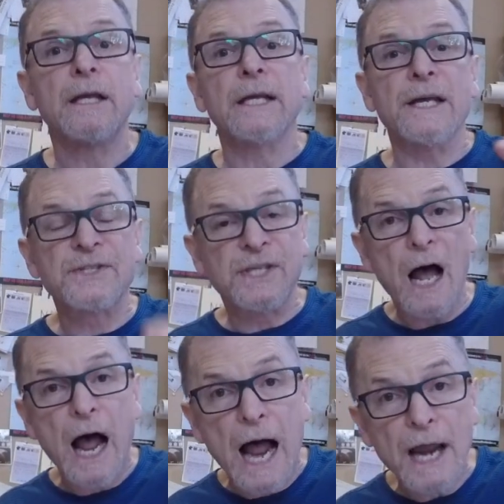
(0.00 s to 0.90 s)
is the
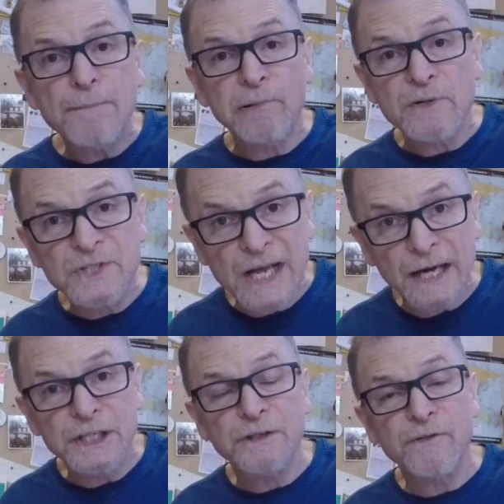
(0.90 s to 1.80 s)
high
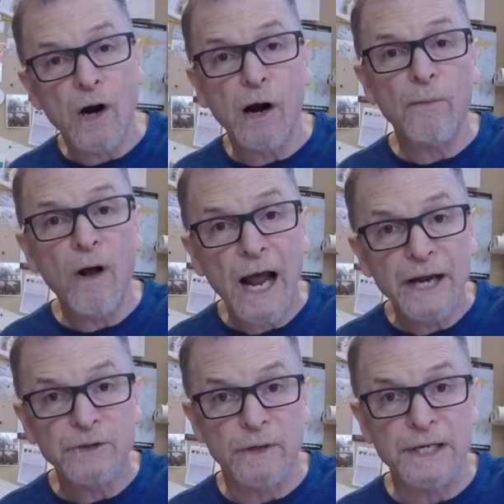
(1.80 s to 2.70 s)
percentage of
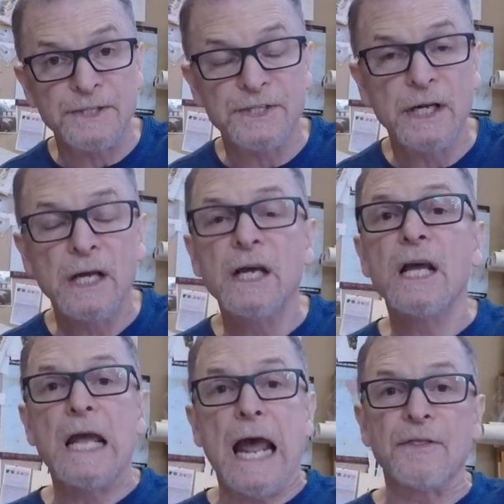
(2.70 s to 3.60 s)
carbohydrates.
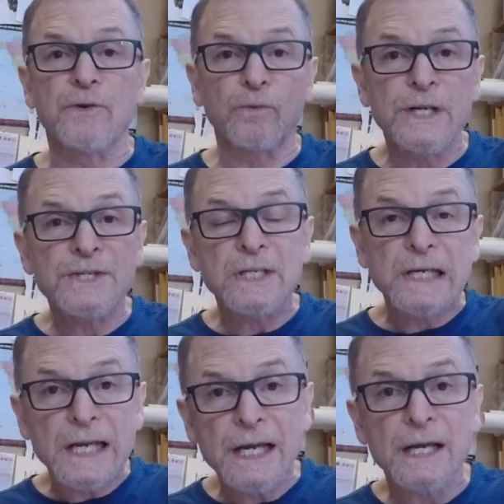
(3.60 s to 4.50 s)
And the
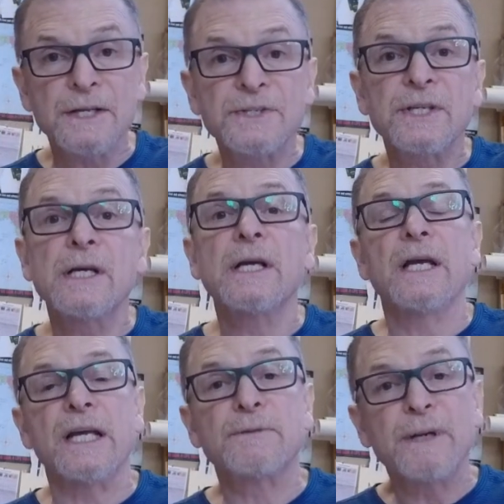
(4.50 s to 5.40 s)
reason is,
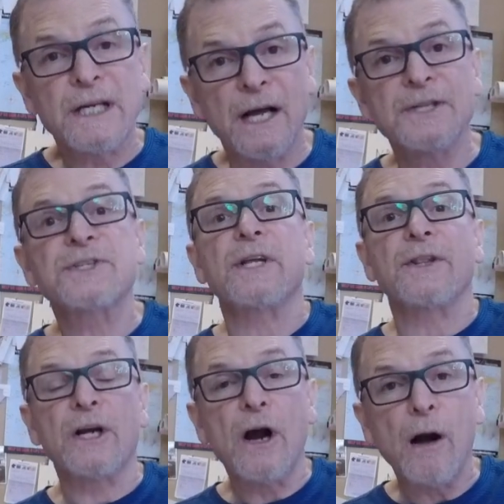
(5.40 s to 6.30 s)
is because
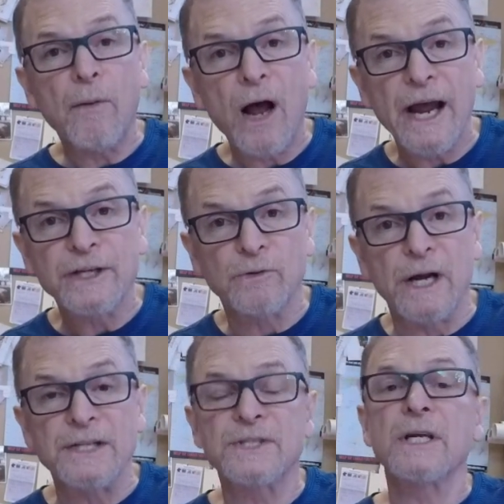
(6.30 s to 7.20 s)
the
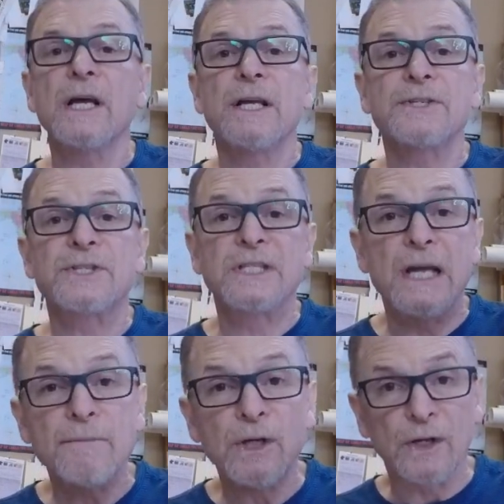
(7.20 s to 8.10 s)
carbohydrates
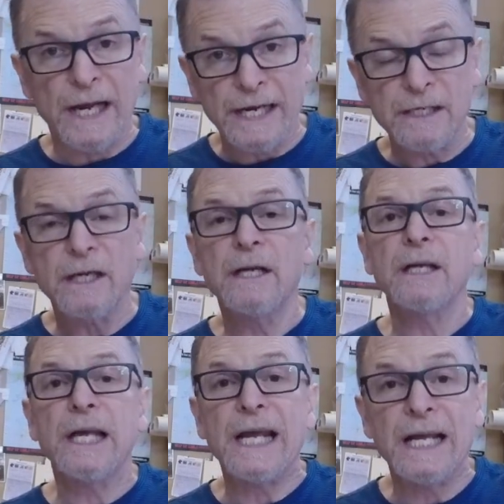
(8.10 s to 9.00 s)
stimulate
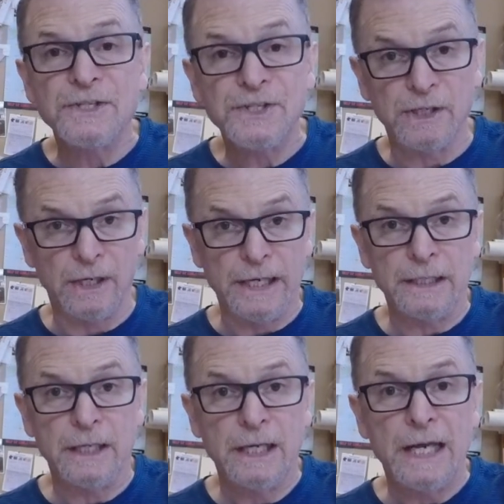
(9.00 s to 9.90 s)

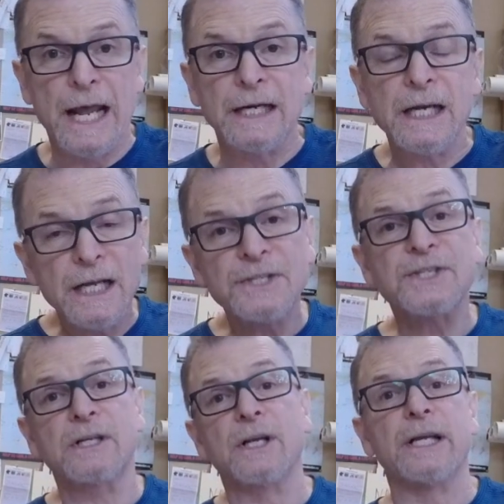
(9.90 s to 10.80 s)
insulin. And
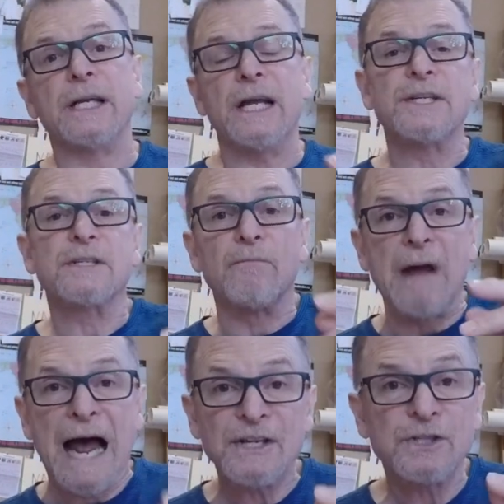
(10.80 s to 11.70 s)
insulin is a
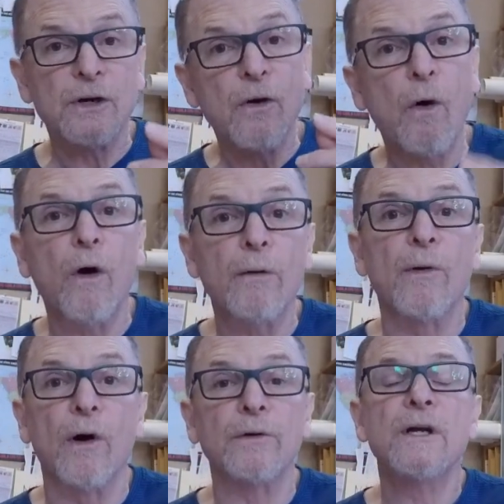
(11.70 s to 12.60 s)
master
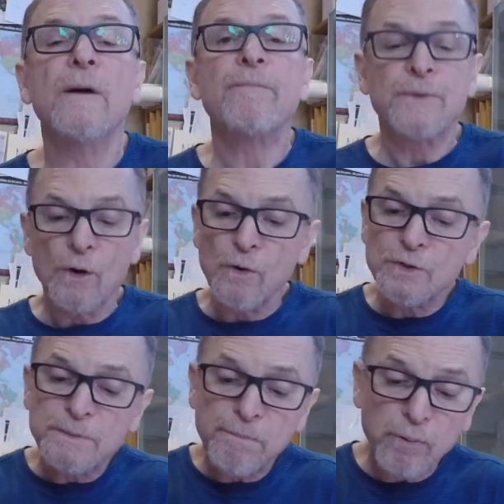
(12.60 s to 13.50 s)
hormone
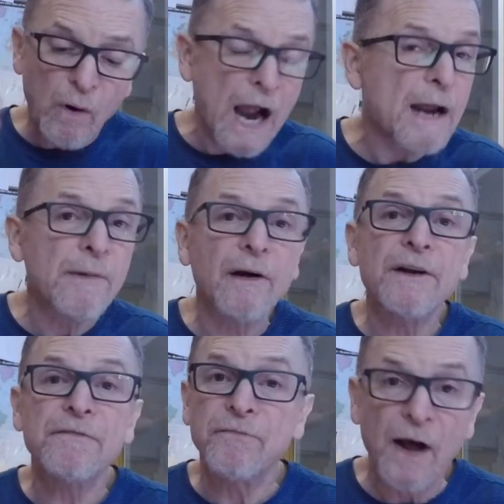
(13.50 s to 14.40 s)
whose
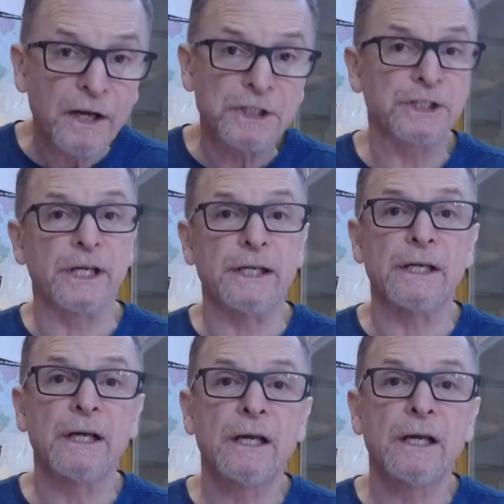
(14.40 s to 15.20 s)
primary function